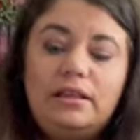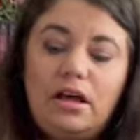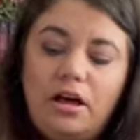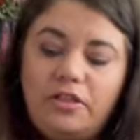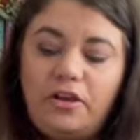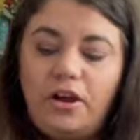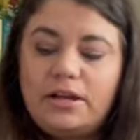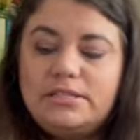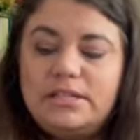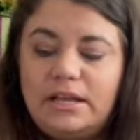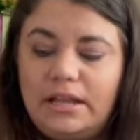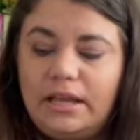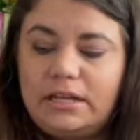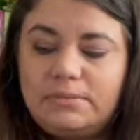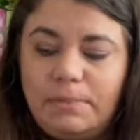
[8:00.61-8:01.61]
the author has done
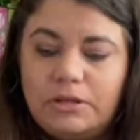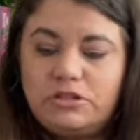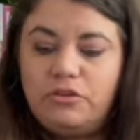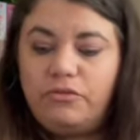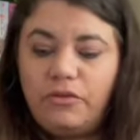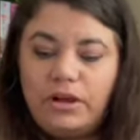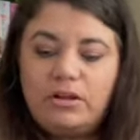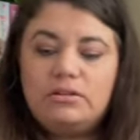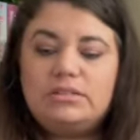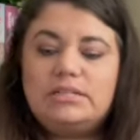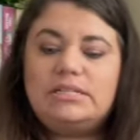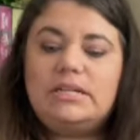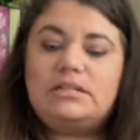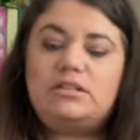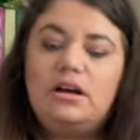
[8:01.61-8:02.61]
like a bunch of reels
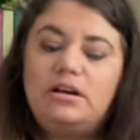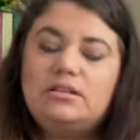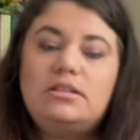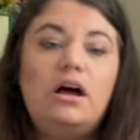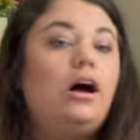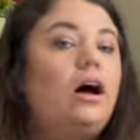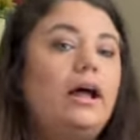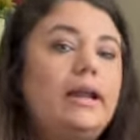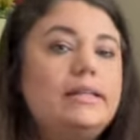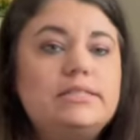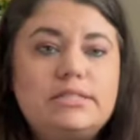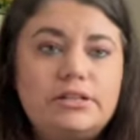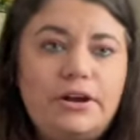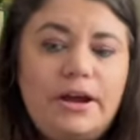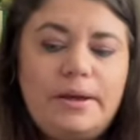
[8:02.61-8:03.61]
and TikToks on
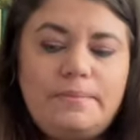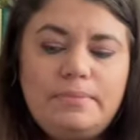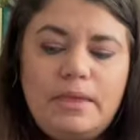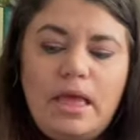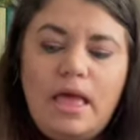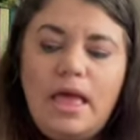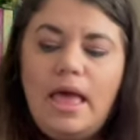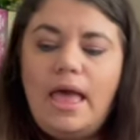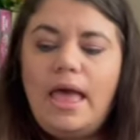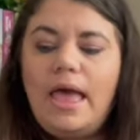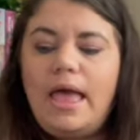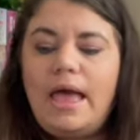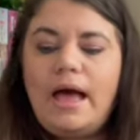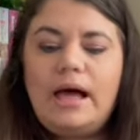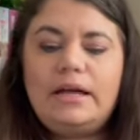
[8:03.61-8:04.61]
Instagram,
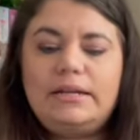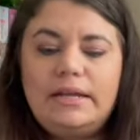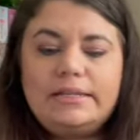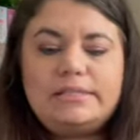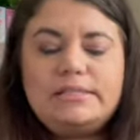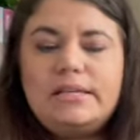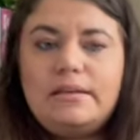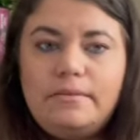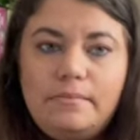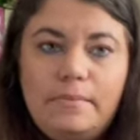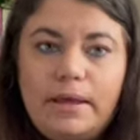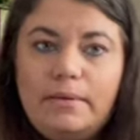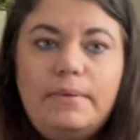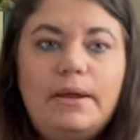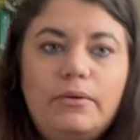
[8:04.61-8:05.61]
and it's
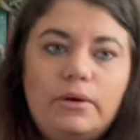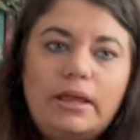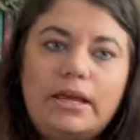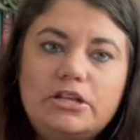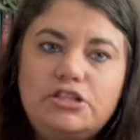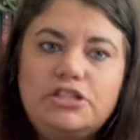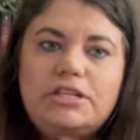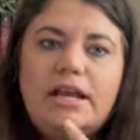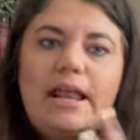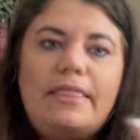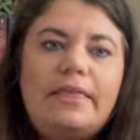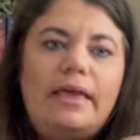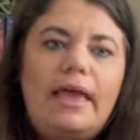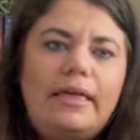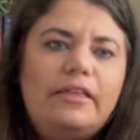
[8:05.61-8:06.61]
made me really interested. And
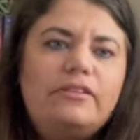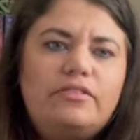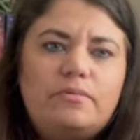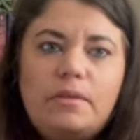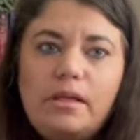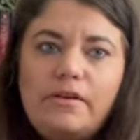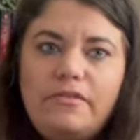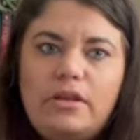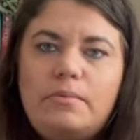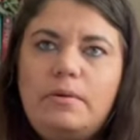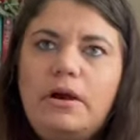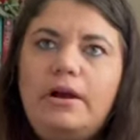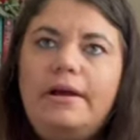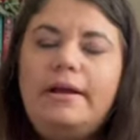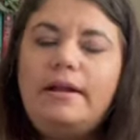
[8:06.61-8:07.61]
then Caitlin from The Love
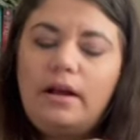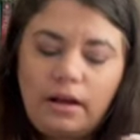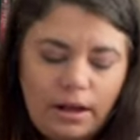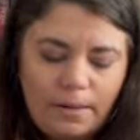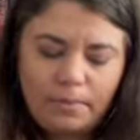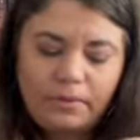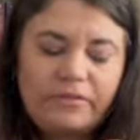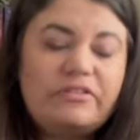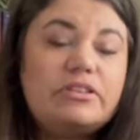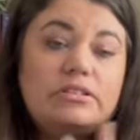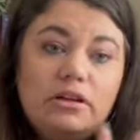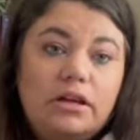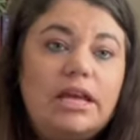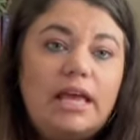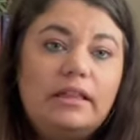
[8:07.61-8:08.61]
Librarian, a couple of these
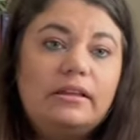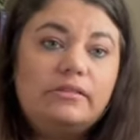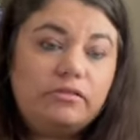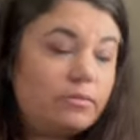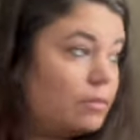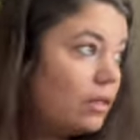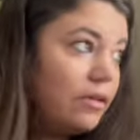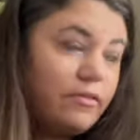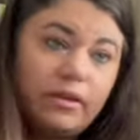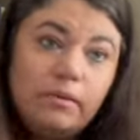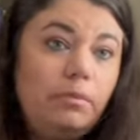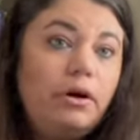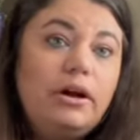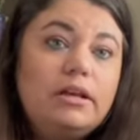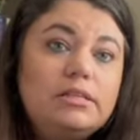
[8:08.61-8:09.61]
are Caitlin from The Love
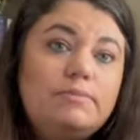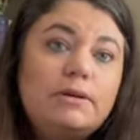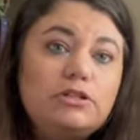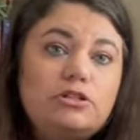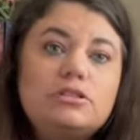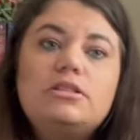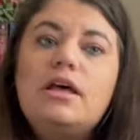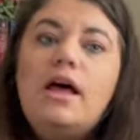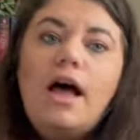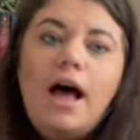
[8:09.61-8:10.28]
Librarian specials,